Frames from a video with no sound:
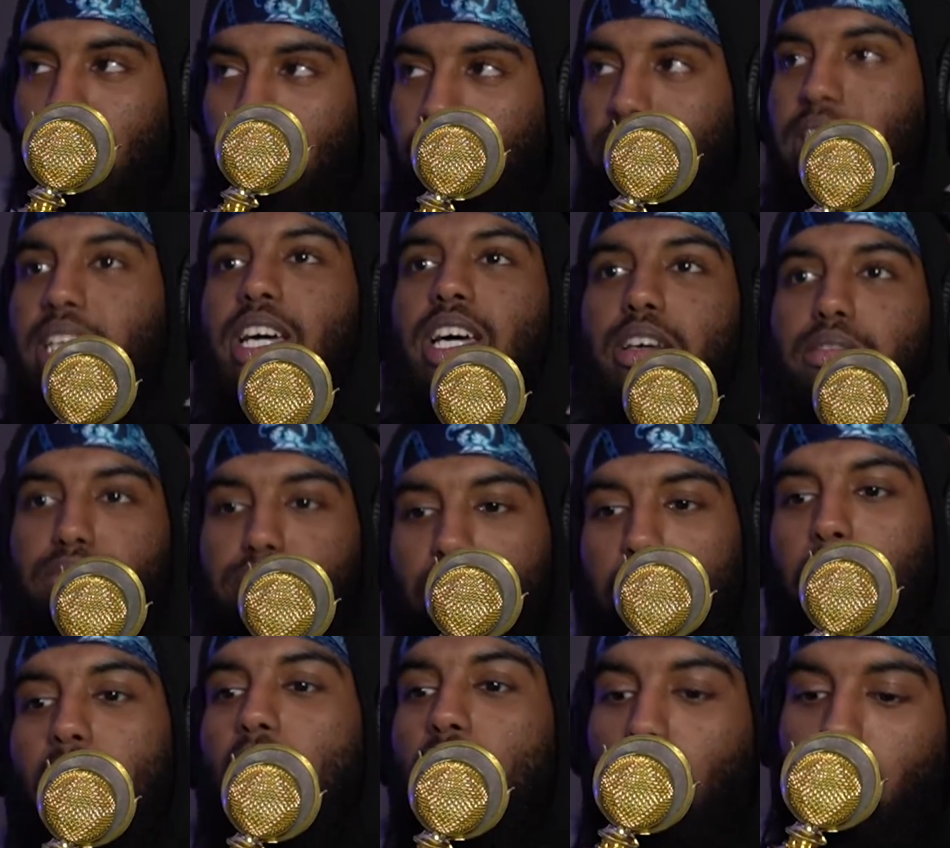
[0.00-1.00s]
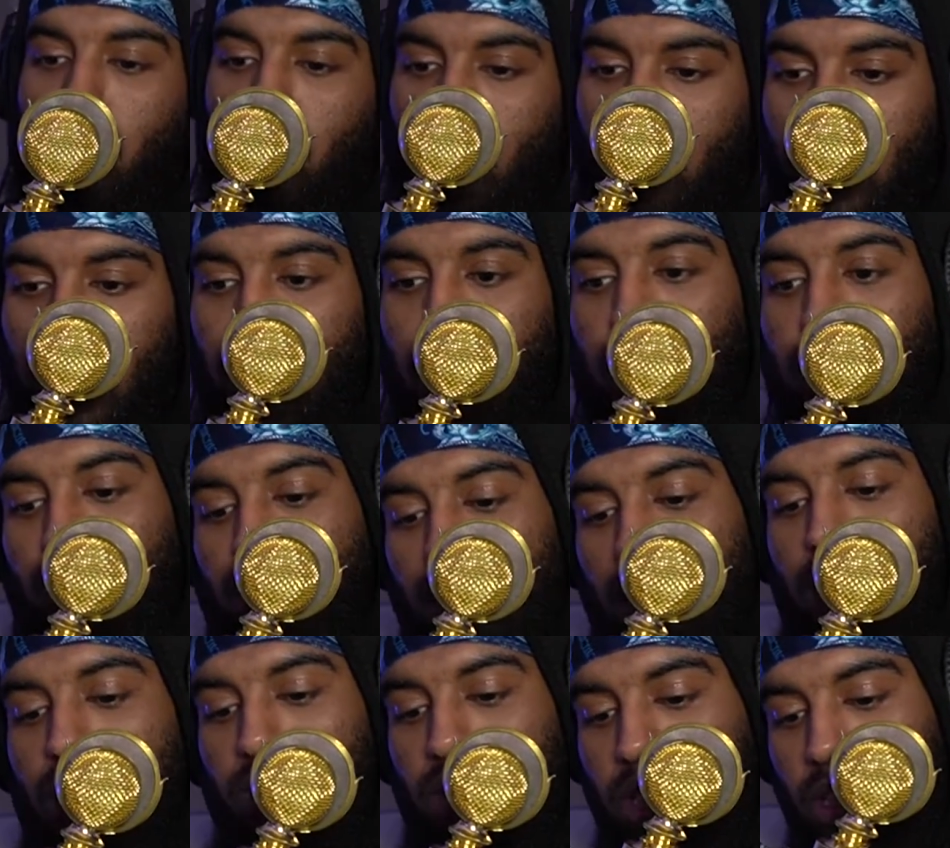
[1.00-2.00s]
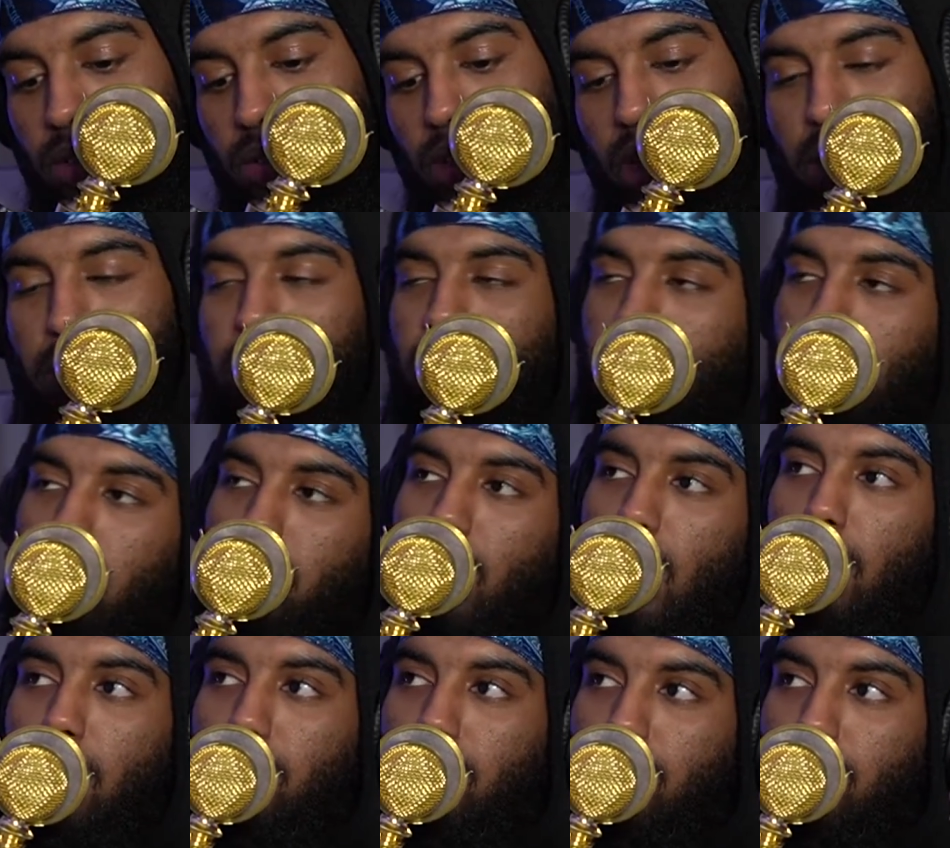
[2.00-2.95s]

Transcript: me about your dad, fam, I really, really, really want to meet him,